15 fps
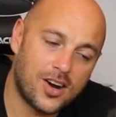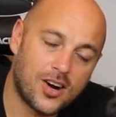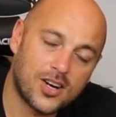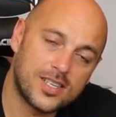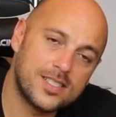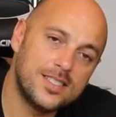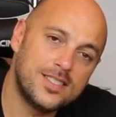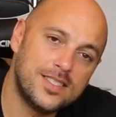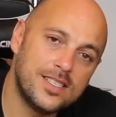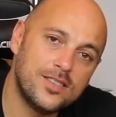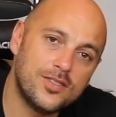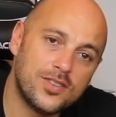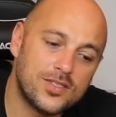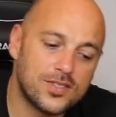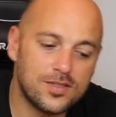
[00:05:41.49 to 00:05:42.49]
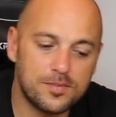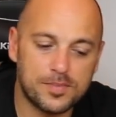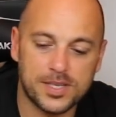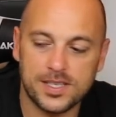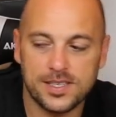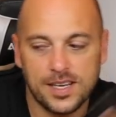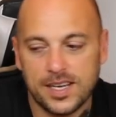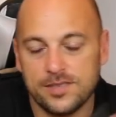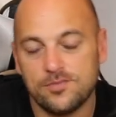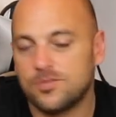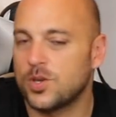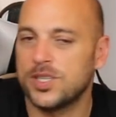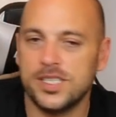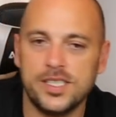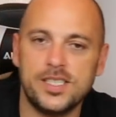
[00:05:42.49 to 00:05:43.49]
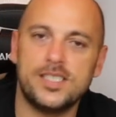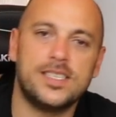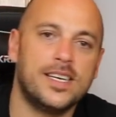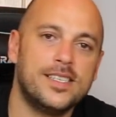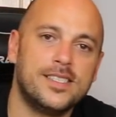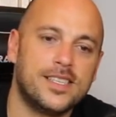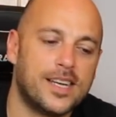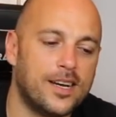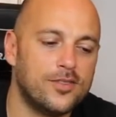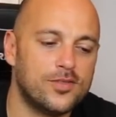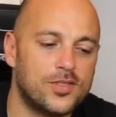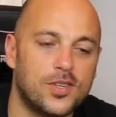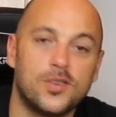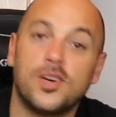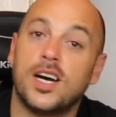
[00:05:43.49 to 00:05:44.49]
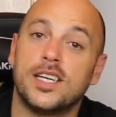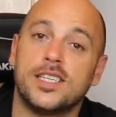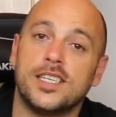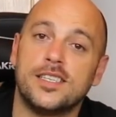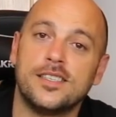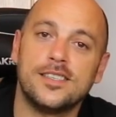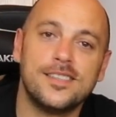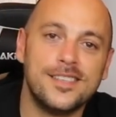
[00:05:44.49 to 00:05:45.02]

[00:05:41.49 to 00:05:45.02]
hardened steel nozzle, but I wanted to test it out, so I did.